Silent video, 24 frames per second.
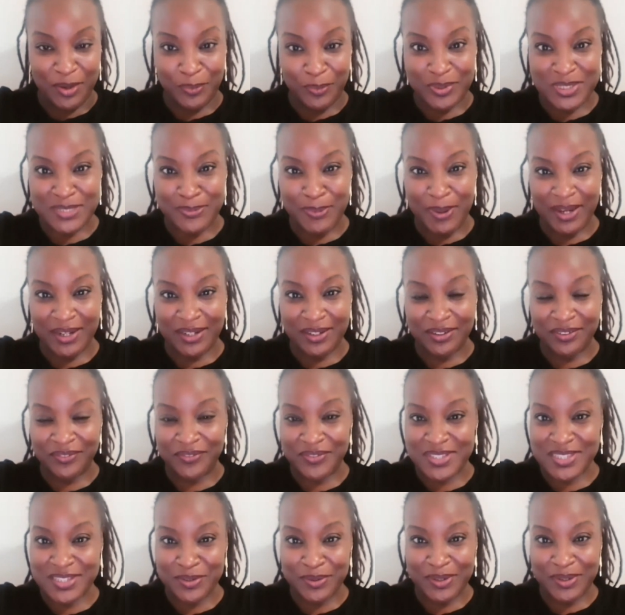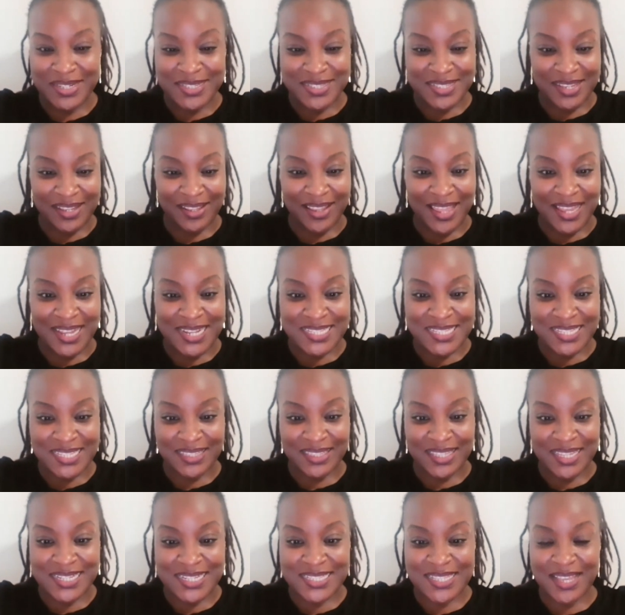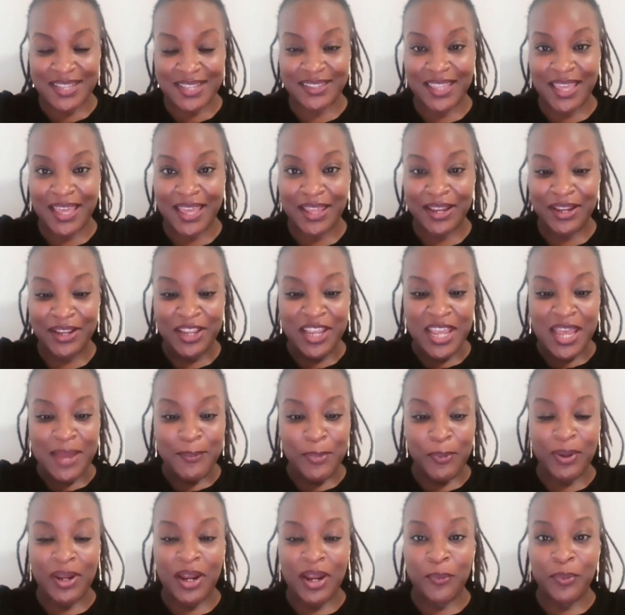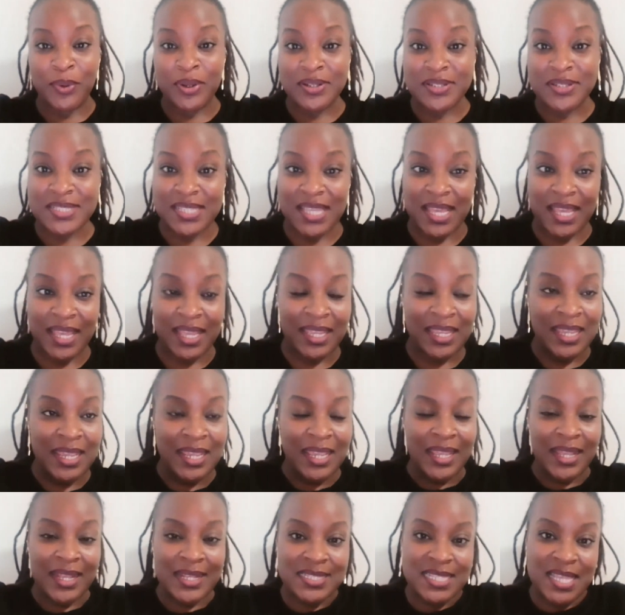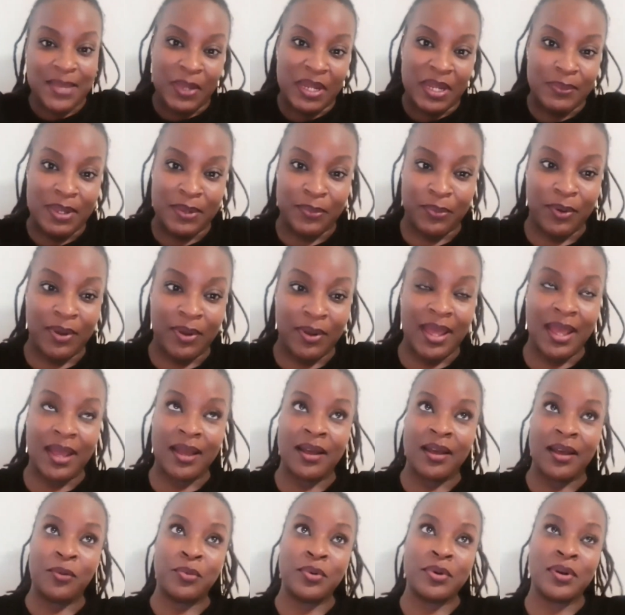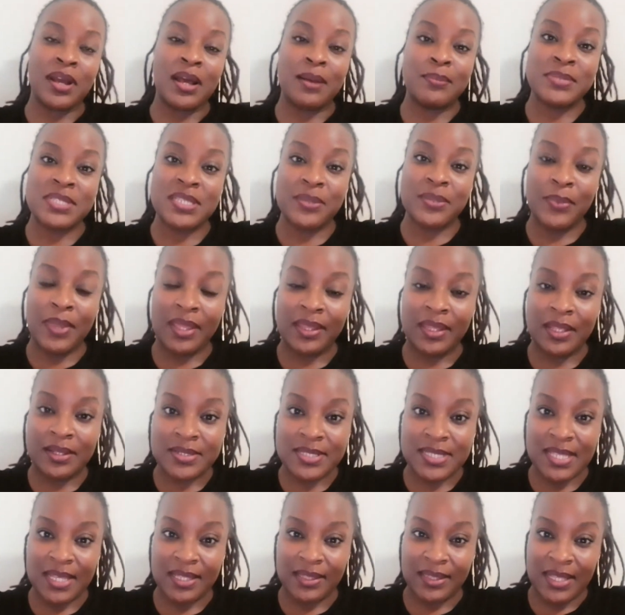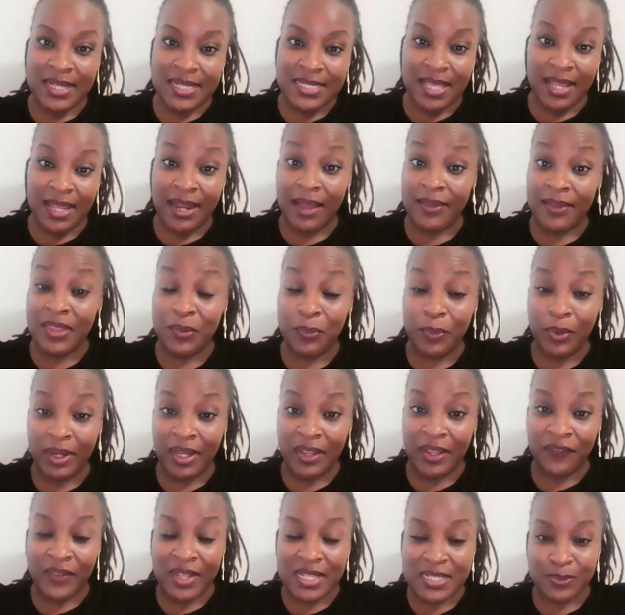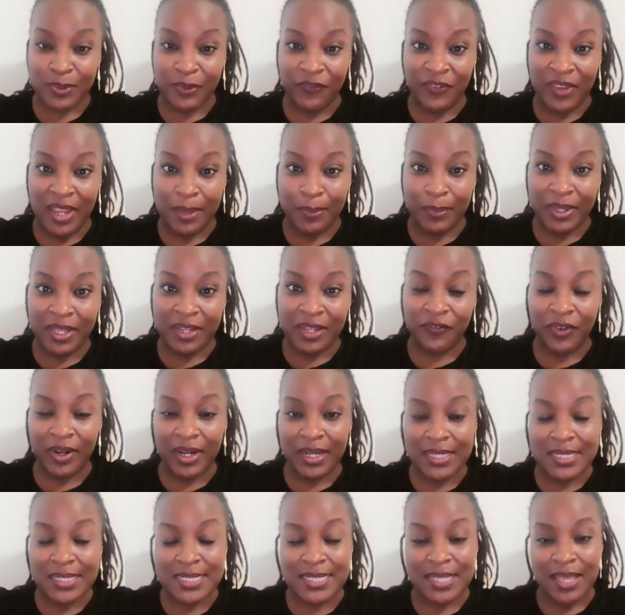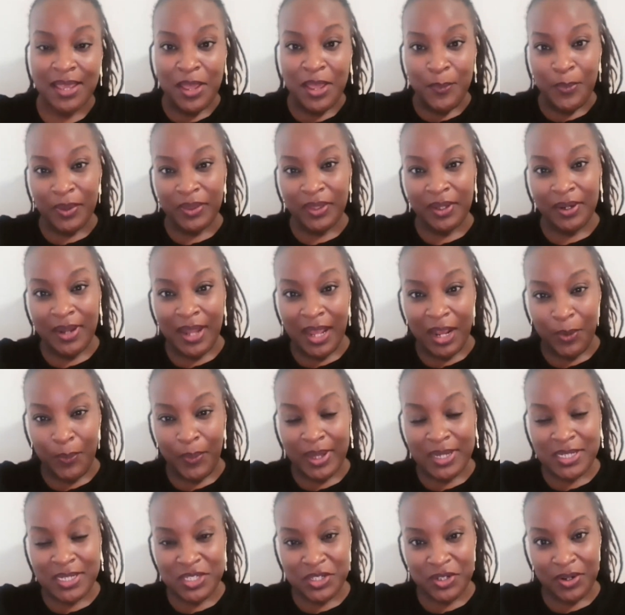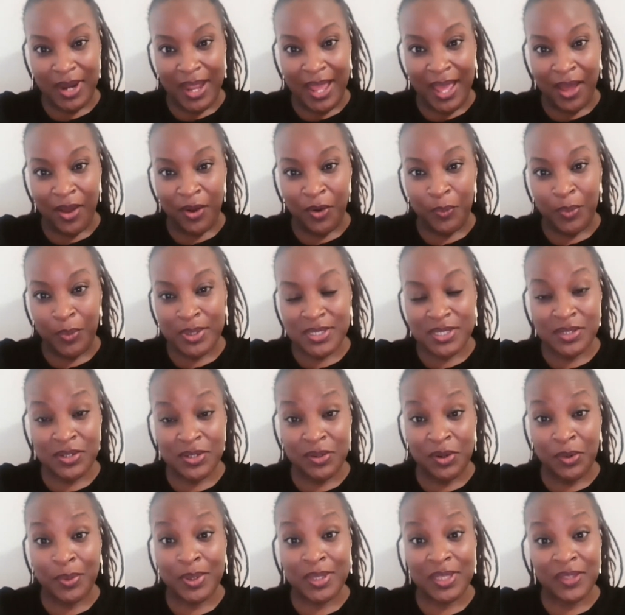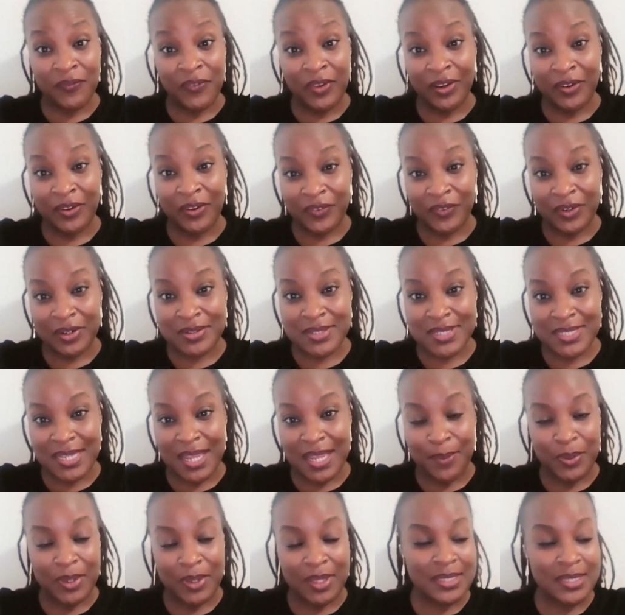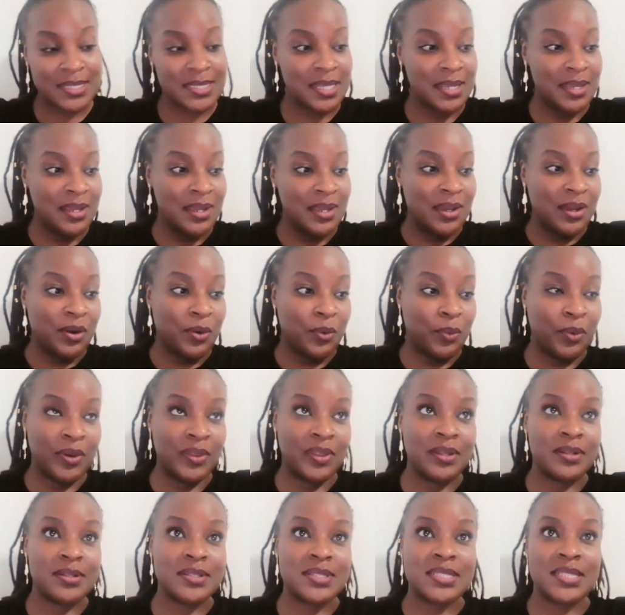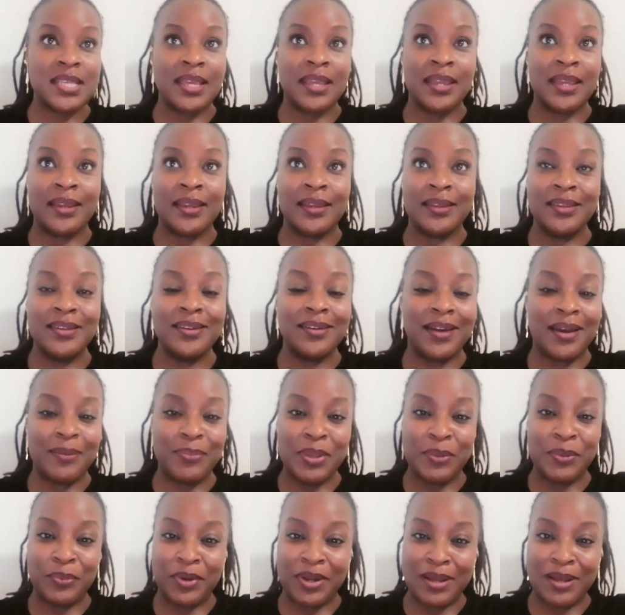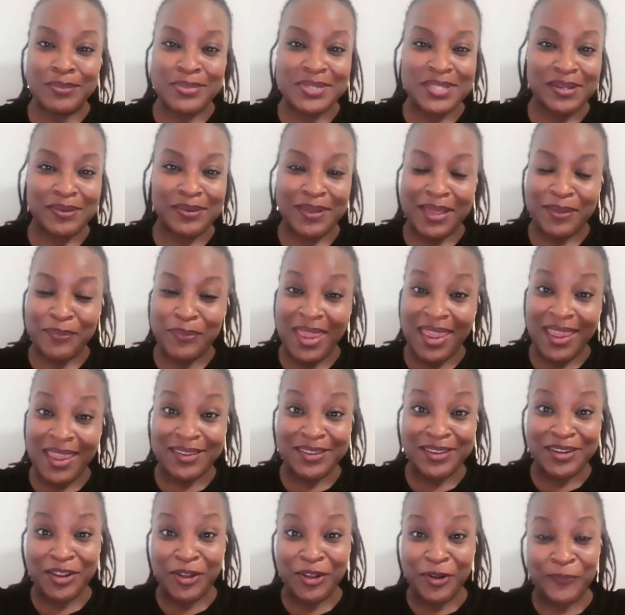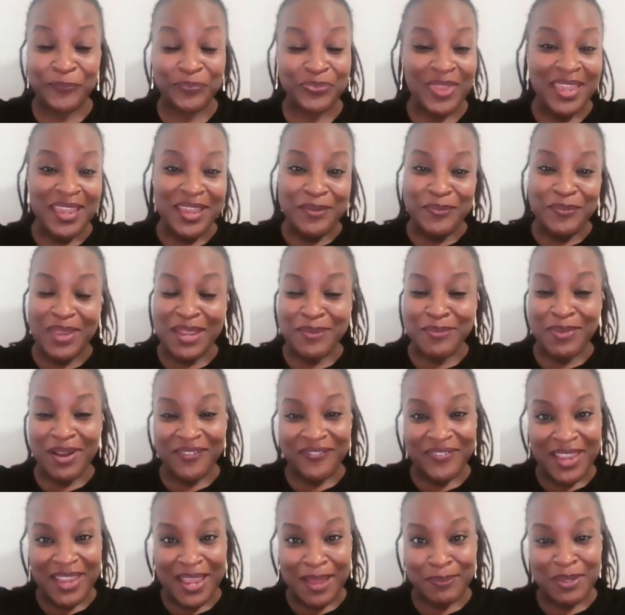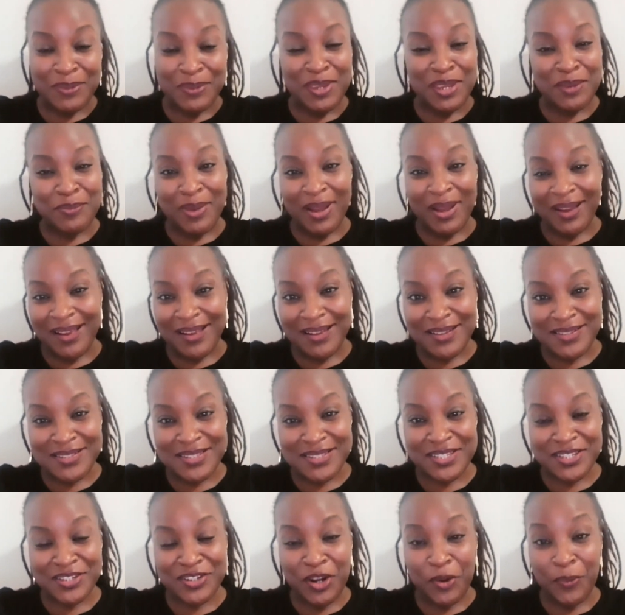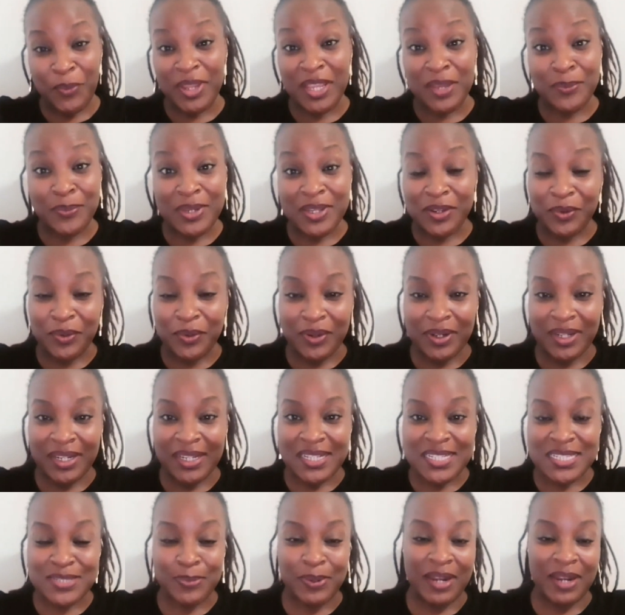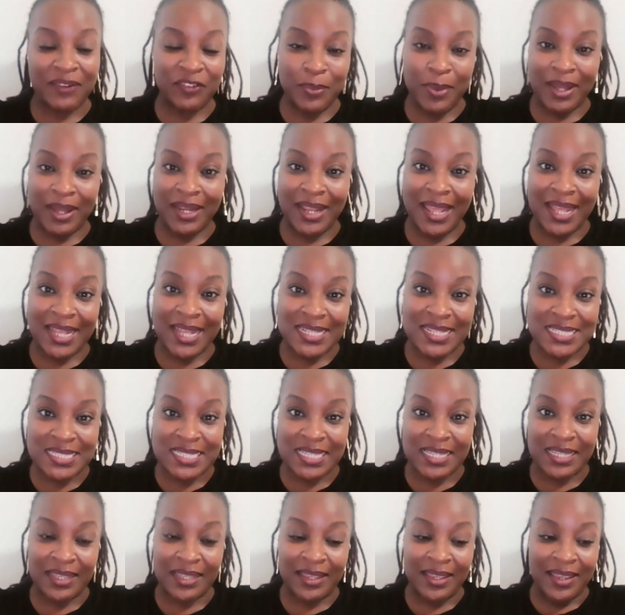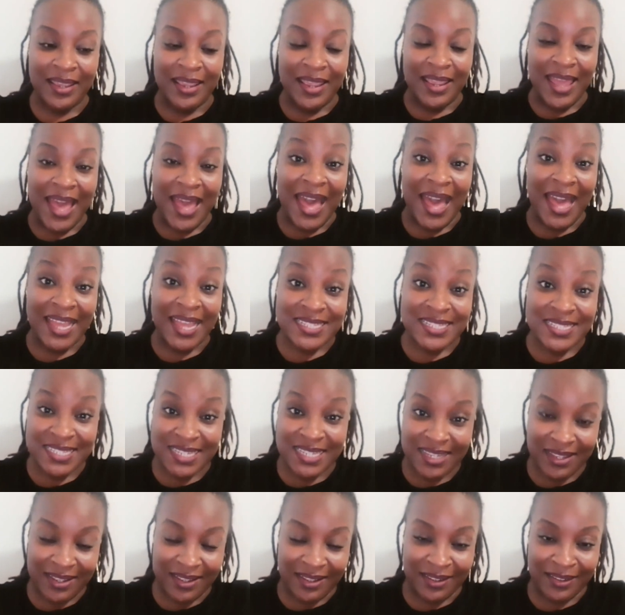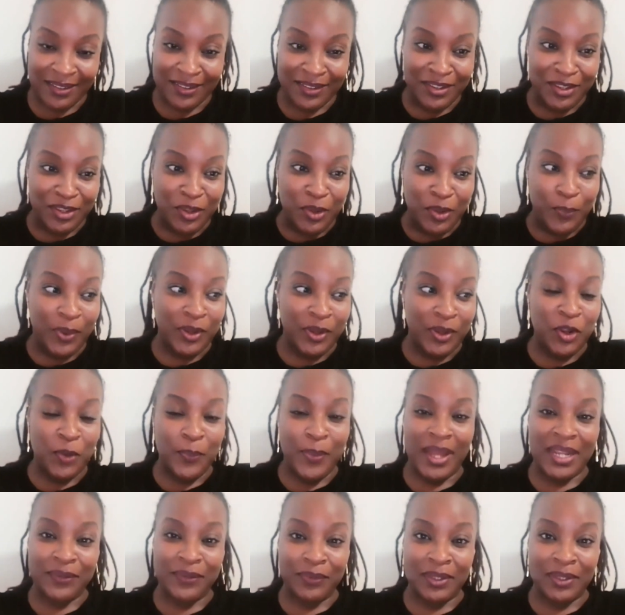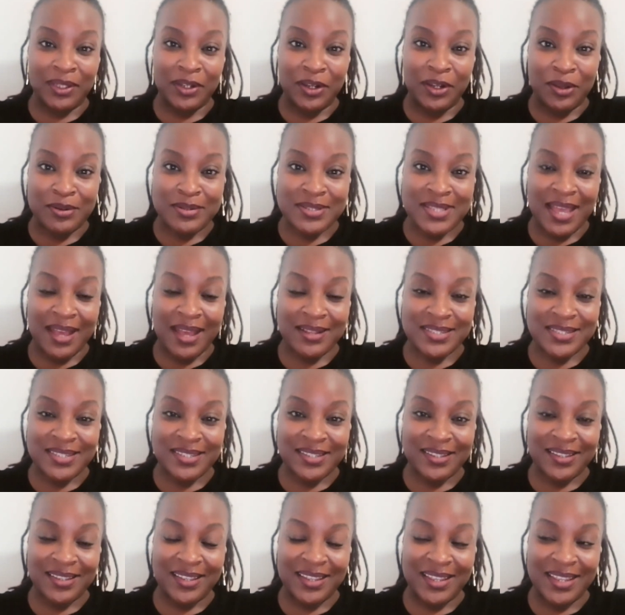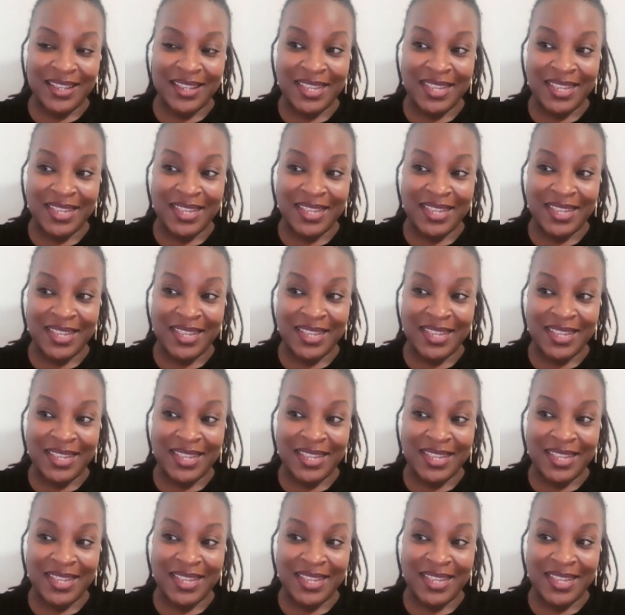prospective students and clients and things like that. But what I will say is that many people will come to me and they'll say things like how they want to invest with family and friends, but they're not quite sure how, what to do, or what the very first step is. Or they'll say, you know, how people come to you, they're like, man, me and my family, me and my cousins, we could be doing this, but everybody has the idea, but nobody really knows how to